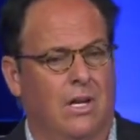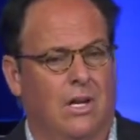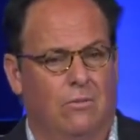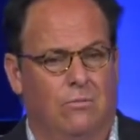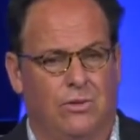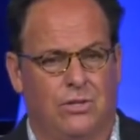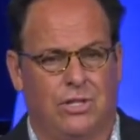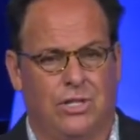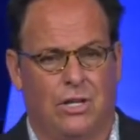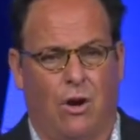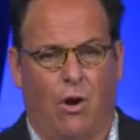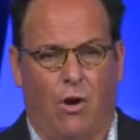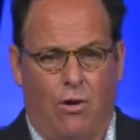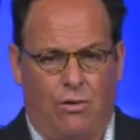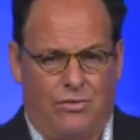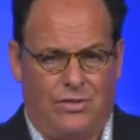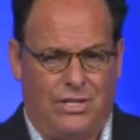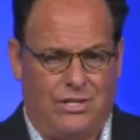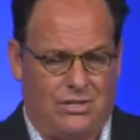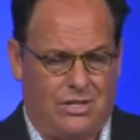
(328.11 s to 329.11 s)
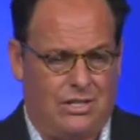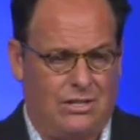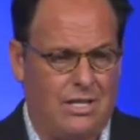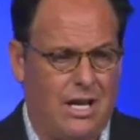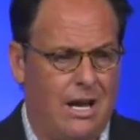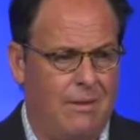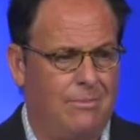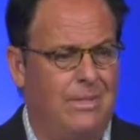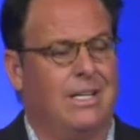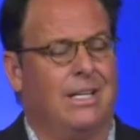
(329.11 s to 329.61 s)
We see all these things
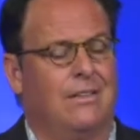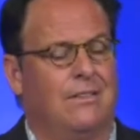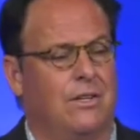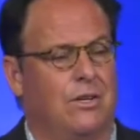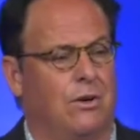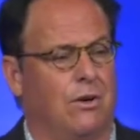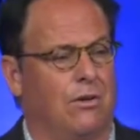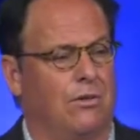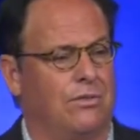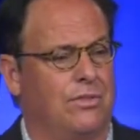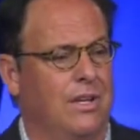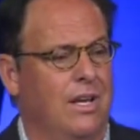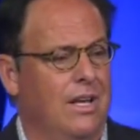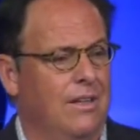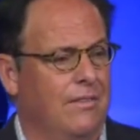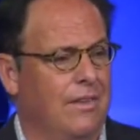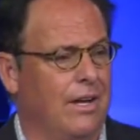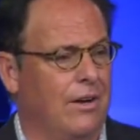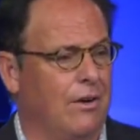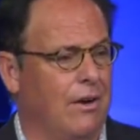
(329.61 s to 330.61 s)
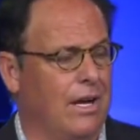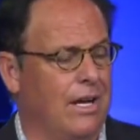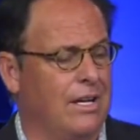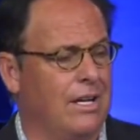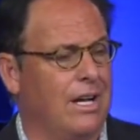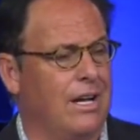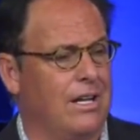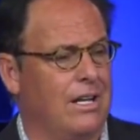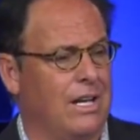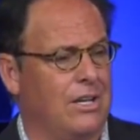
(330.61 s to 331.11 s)
happening in the earth that are a,
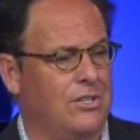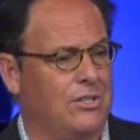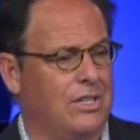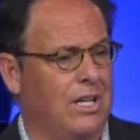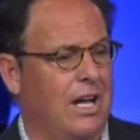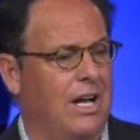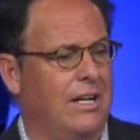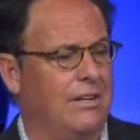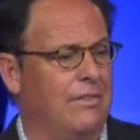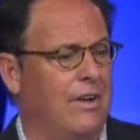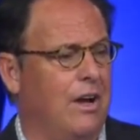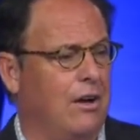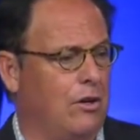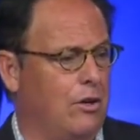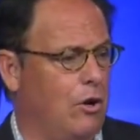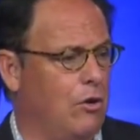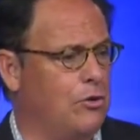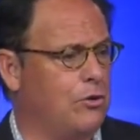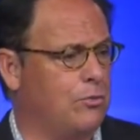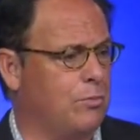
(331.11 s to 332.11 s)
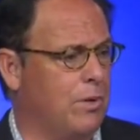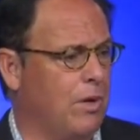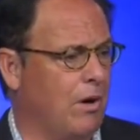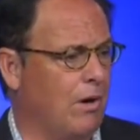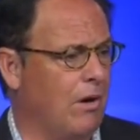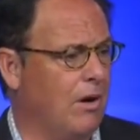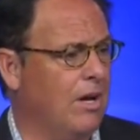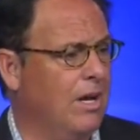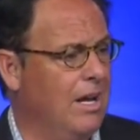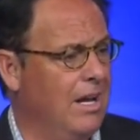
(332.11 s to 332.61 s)
a, a, sign of how close we
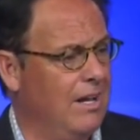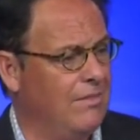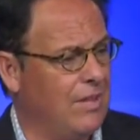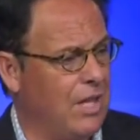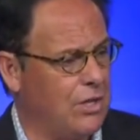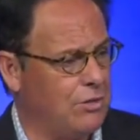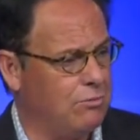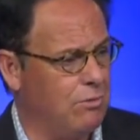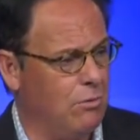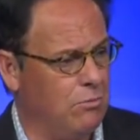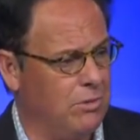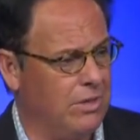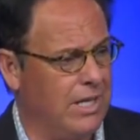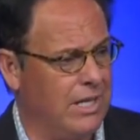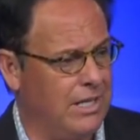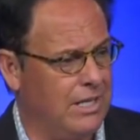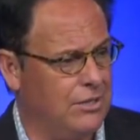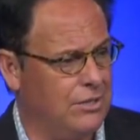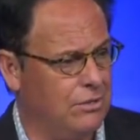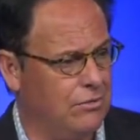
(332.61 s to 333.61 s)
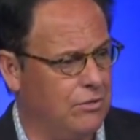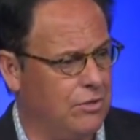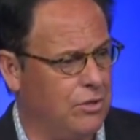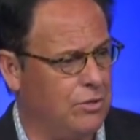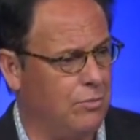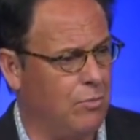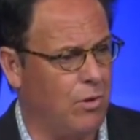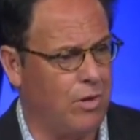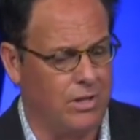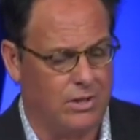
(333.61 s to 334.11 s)
are. And that's what we'll get into this
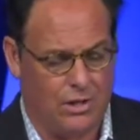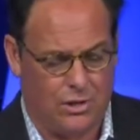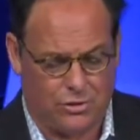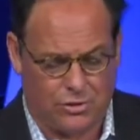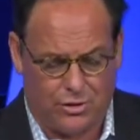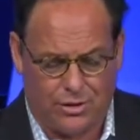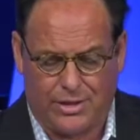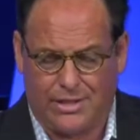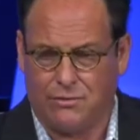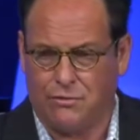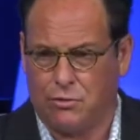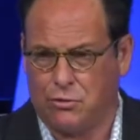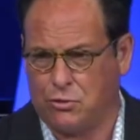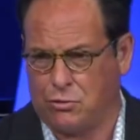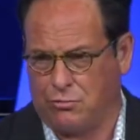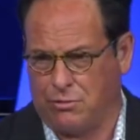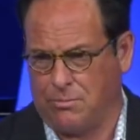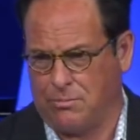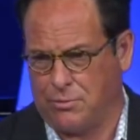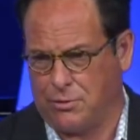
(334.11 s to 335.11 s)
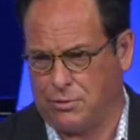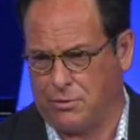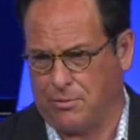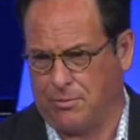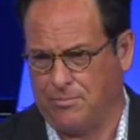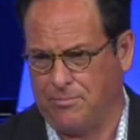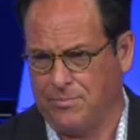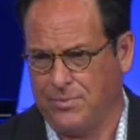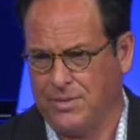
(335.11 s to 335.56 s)
morning. Let's look at the scripture.